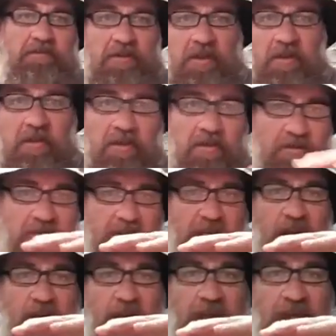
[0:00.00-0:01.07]
Look,
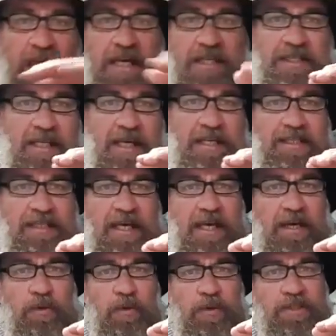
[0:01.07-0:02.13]
so the SDC,
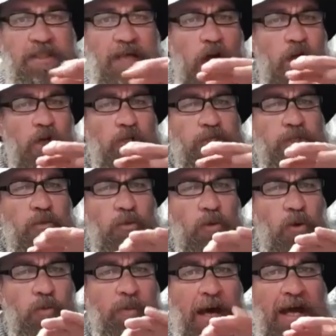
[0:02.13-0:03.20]
it was
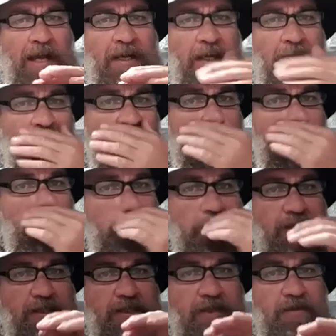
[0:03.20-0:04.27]
noticeable, but it
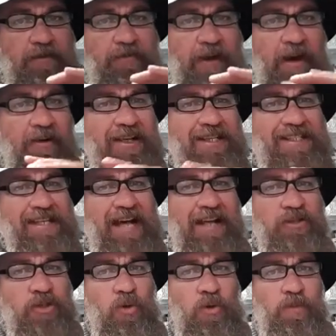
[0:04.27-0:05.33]
was very
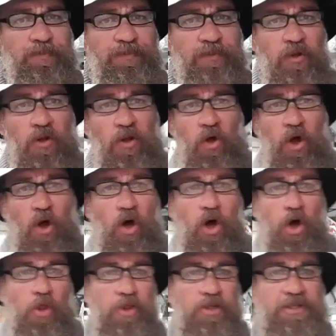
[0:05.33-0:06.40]
subtle.
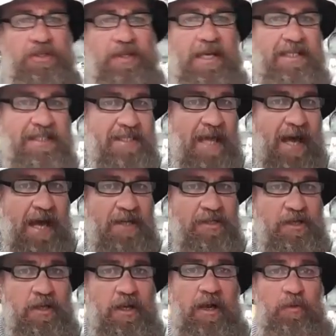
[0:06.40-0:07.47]
On the
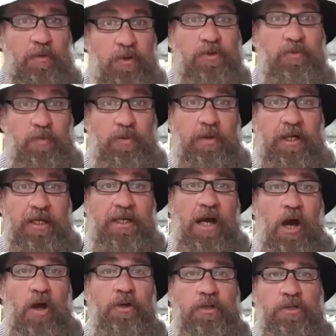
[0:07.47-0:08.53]
6000, it was pretty
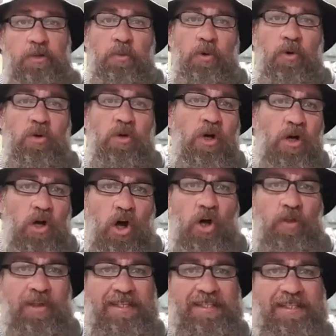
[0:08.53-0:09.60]
noticeable.
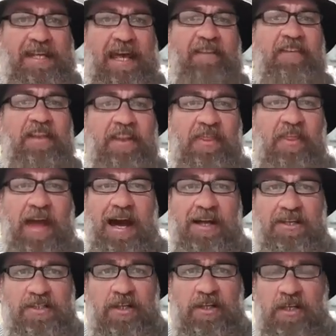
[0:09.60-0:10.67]
On the
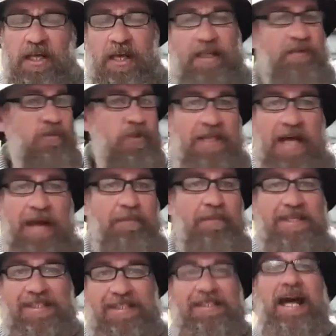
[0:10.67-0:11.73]
7000, it was
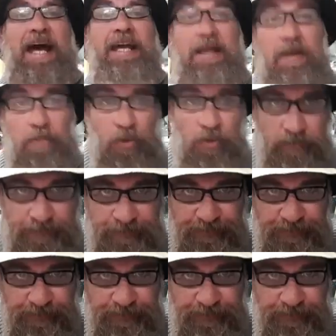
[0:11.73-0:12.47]
unmistakable.